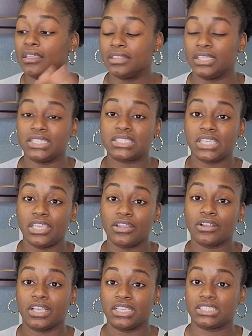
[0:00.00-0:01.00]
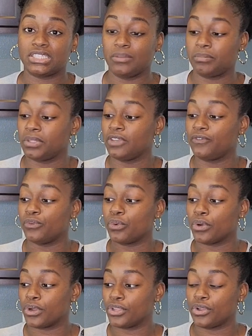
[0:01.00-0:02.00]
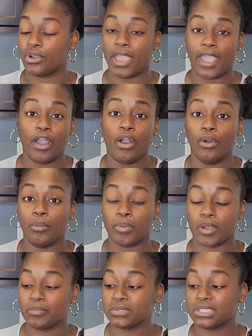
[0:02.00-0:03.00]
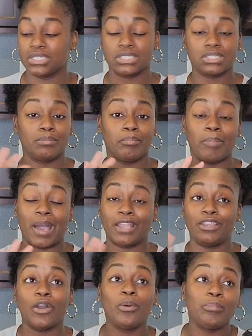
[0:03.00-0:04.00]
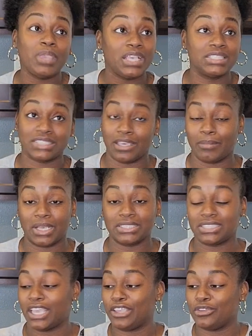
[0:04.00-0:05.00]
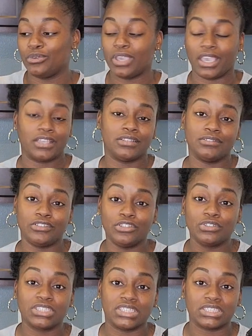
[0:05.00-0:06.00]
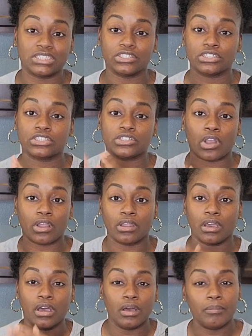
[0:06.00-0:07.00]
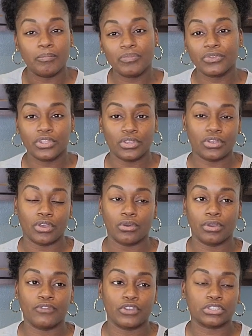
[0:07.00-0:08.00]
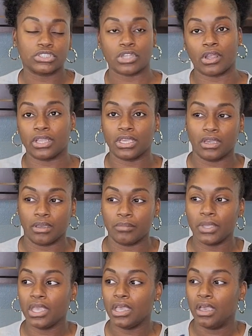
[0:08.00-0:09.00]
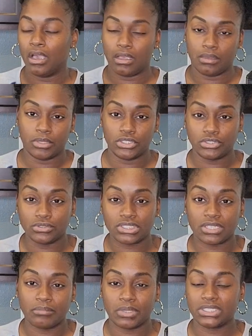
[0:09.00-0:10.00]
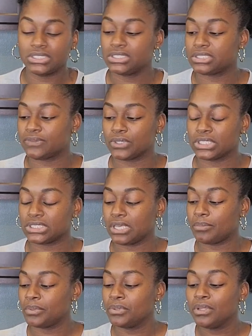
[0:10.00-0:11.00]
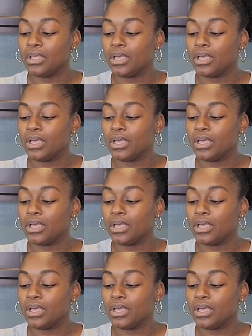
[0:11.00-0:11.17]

This here is simply for your at-home purposes. By no means am I saying you can't use this to start up, you know, if you're starting up a juicing business, for example.